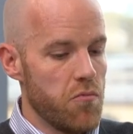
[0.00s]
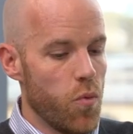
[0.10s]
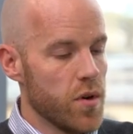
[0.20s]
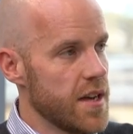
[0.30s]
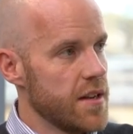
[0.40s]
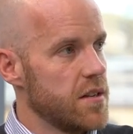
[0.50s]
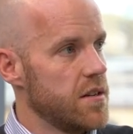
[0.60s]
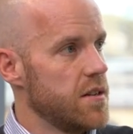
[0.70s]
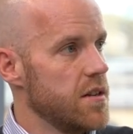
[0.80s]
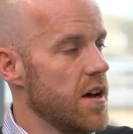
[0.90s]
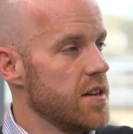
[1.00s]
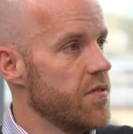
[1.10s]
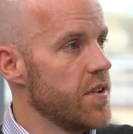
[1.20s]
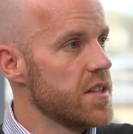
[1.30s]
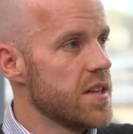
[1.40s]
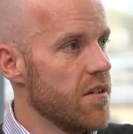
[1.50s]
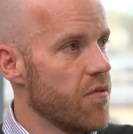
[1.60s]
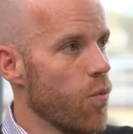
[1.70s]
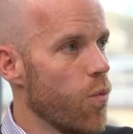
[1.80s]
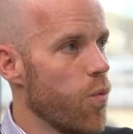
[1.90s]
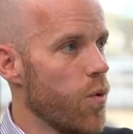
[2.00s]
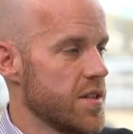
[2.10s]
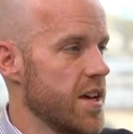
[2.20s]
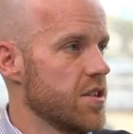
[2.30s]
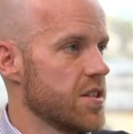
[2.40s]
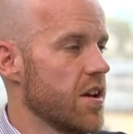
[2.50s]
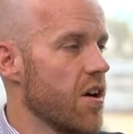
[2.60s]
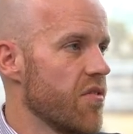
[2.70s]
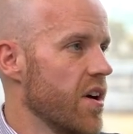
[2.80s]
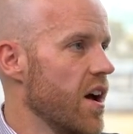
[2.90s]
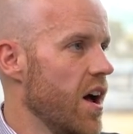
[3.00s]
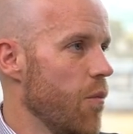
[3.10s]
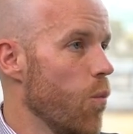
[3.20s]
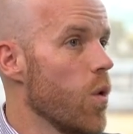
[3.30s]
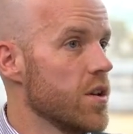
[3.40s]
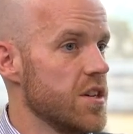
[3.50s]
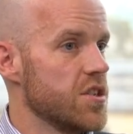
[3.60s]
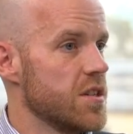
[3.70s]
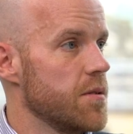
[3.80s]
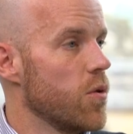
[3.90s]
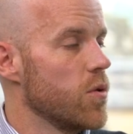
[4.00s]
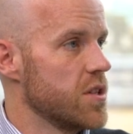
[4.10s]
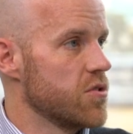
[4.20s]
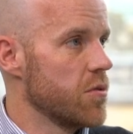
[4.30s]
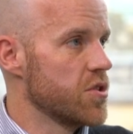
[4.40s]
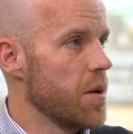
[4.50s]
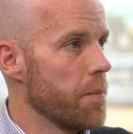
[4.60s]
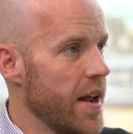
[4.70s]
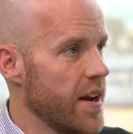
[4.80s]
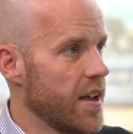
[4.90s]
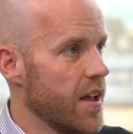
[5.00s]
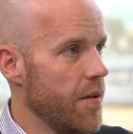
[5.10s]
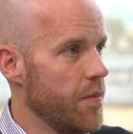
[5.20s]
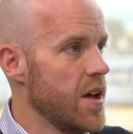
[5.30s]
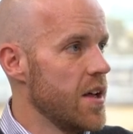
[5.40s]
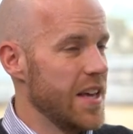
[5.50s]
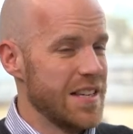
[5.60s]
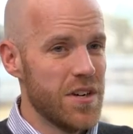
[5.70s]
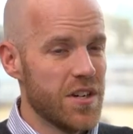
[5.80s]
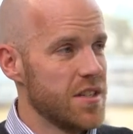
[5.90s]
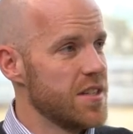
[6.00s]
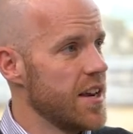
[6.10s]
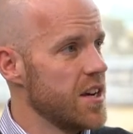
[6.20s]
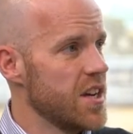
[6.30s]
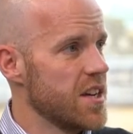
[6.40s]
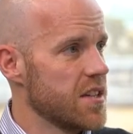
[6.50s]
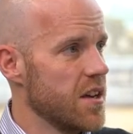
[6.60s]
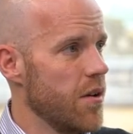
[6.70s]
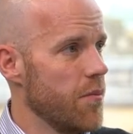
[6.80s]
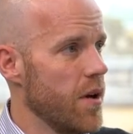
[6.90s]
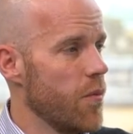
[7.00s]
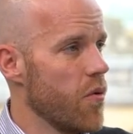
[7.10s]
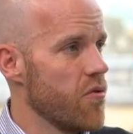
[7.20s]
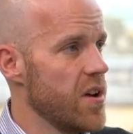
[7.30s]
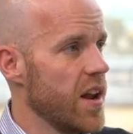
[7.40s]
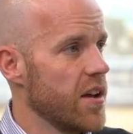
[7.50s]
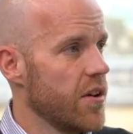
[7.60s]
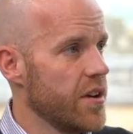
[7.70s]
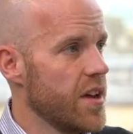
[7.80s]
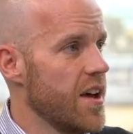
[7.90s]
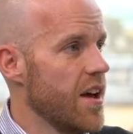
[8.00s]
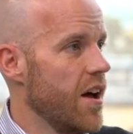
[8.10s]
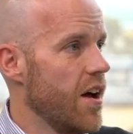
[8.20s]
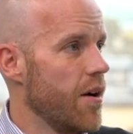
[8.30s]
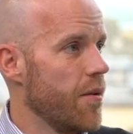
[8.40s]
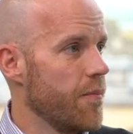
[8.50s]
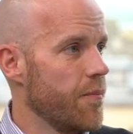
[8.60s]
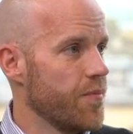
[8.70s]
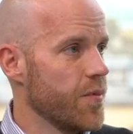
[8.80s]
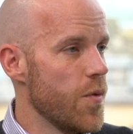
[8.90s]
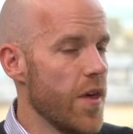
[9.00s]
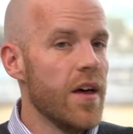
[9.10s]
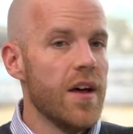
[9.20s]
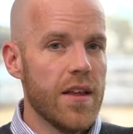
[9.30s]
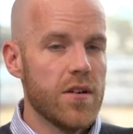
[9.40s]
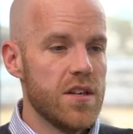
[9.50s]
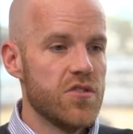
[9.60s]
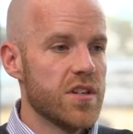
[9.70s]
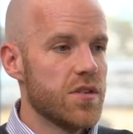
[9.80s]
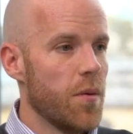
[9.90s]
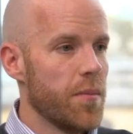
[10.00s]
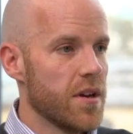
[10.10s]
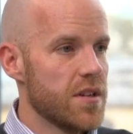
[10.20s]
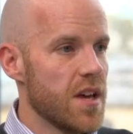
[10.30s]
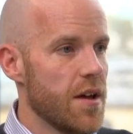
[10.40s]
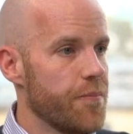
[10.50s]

was that definitive? Was that just a cover? Was it just to cause disruption and panic? Especially because it's the NHS and what we rely on with that. That was an interesting one because